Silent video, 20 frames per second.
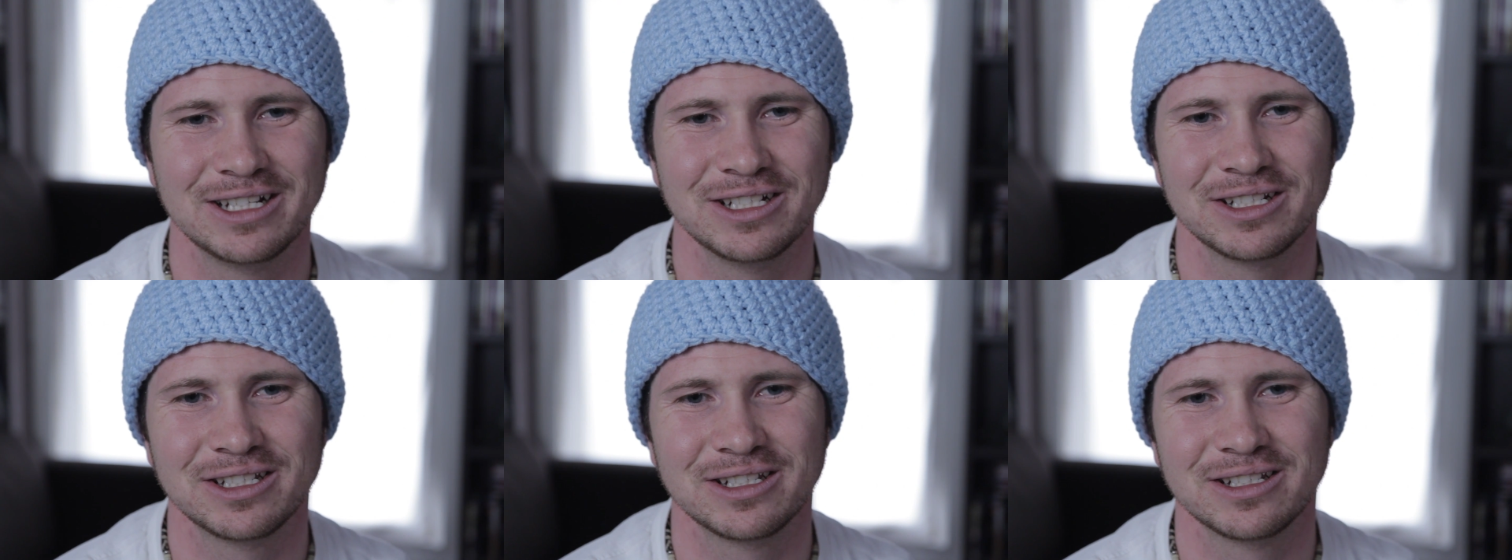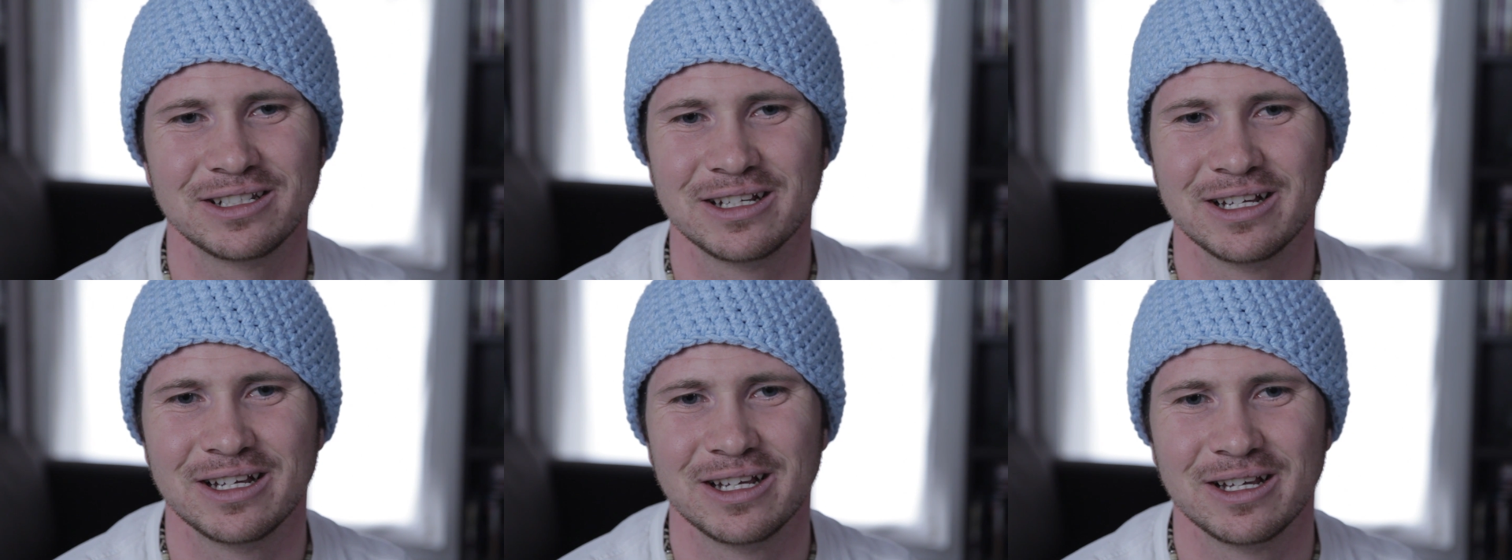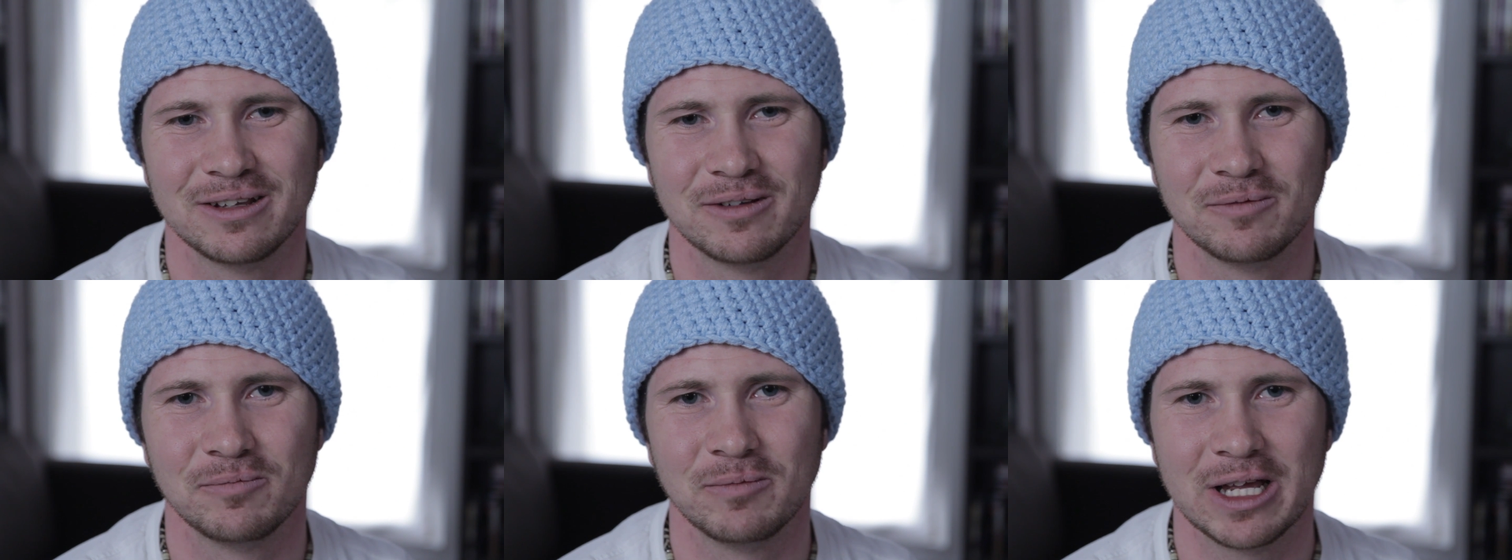just
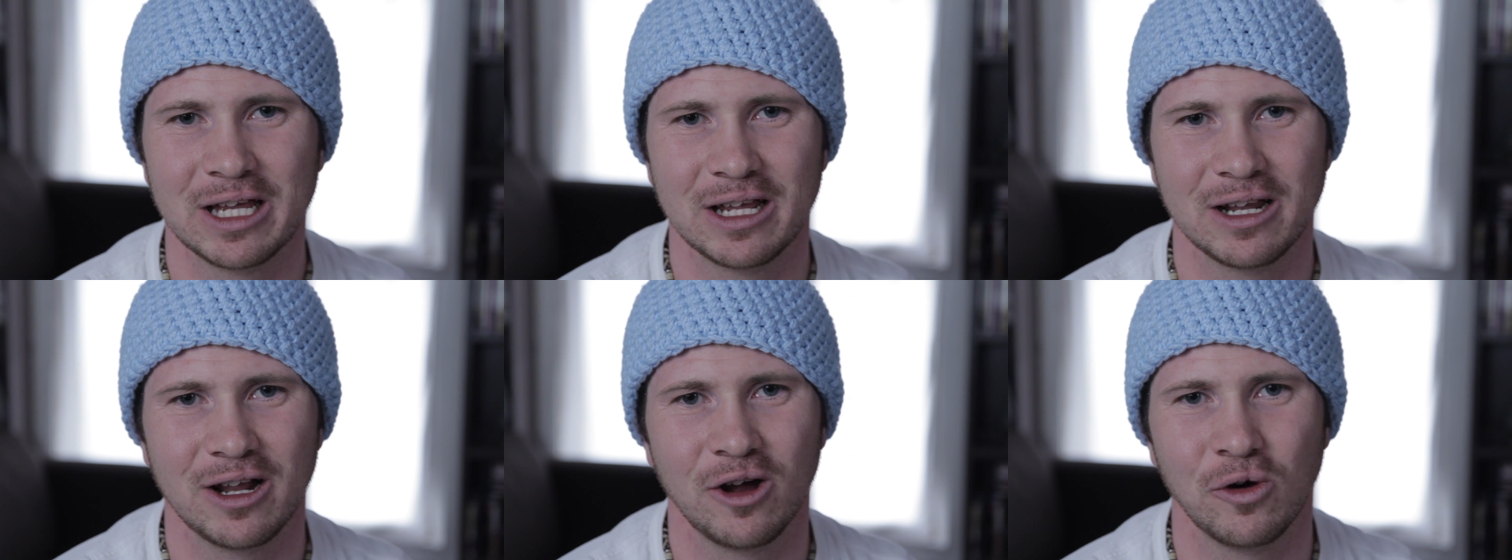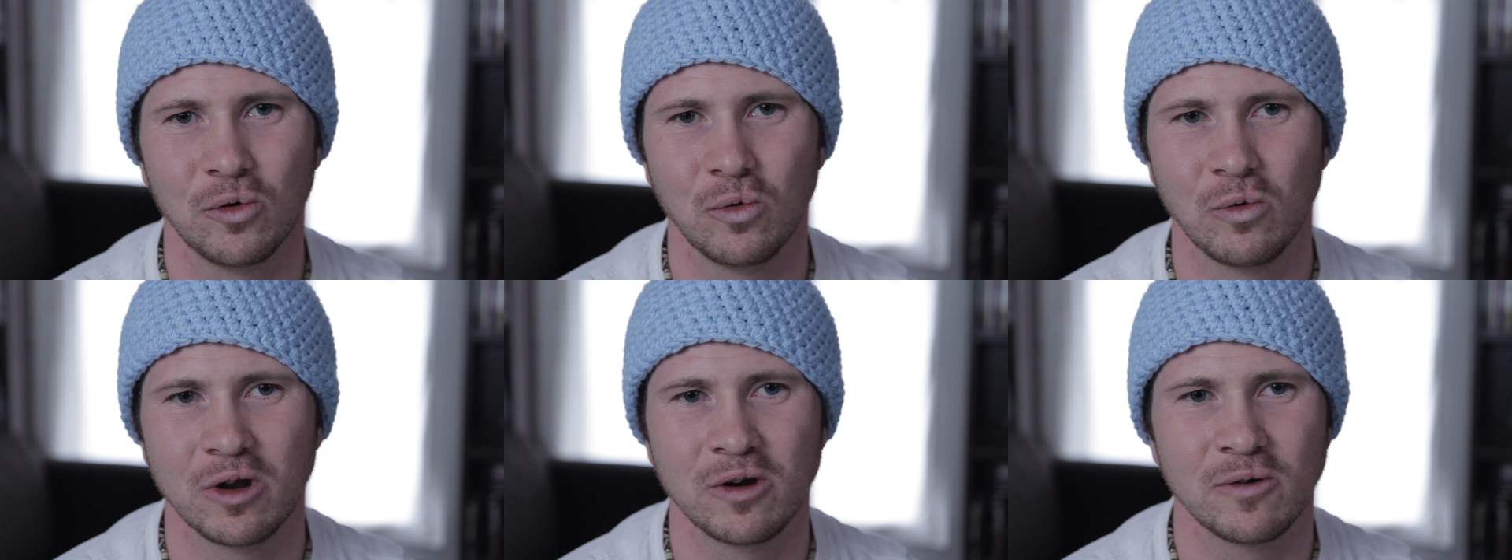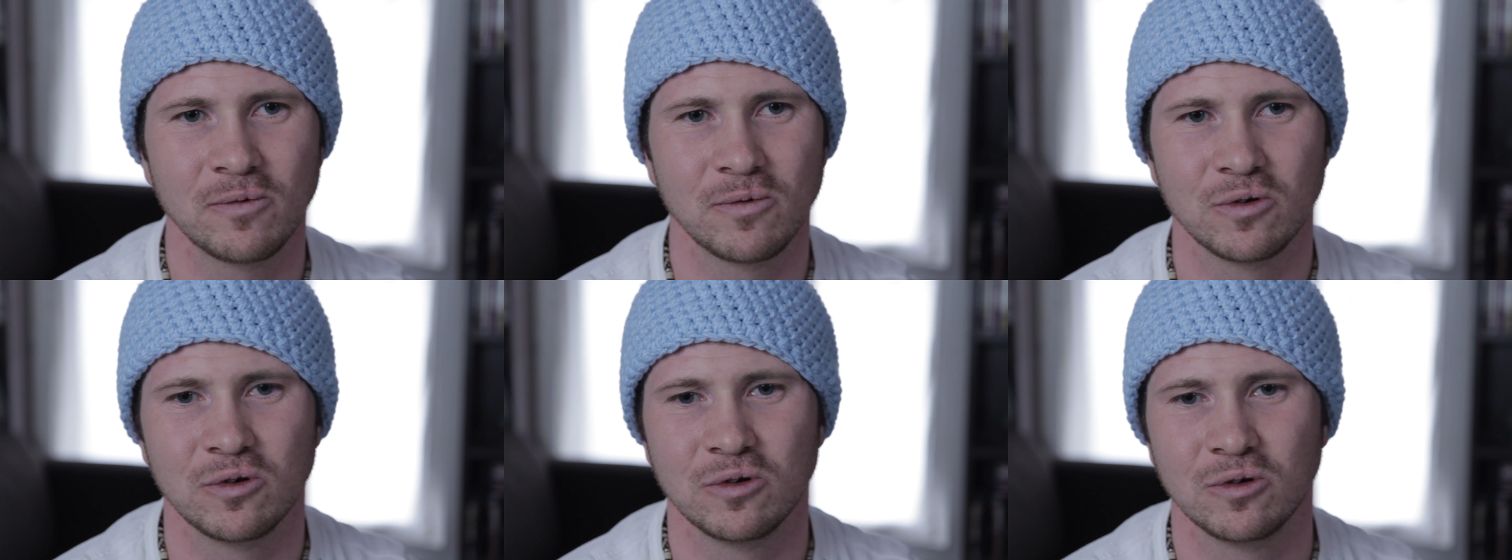met a
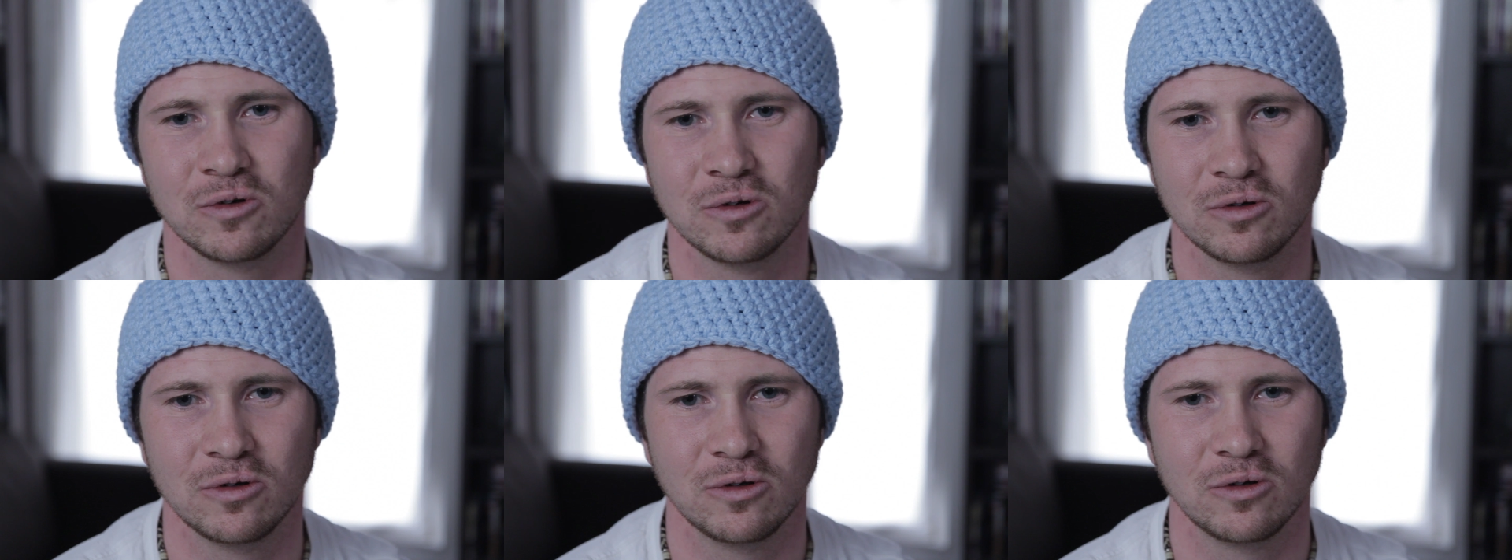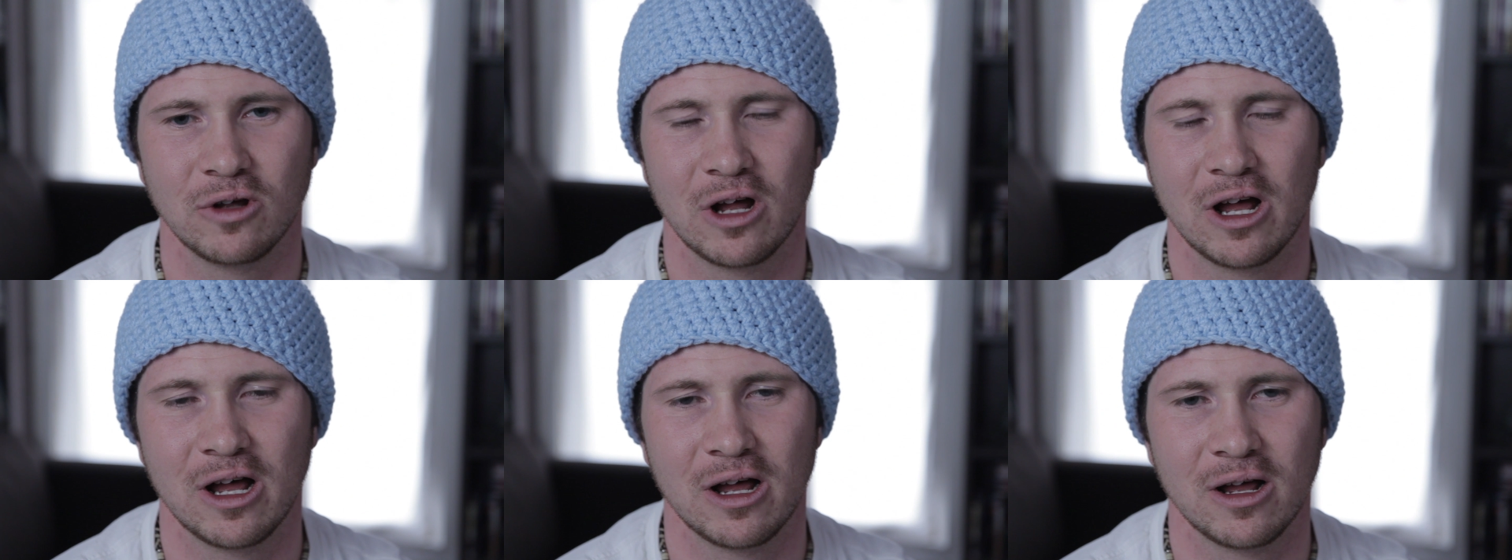wonderful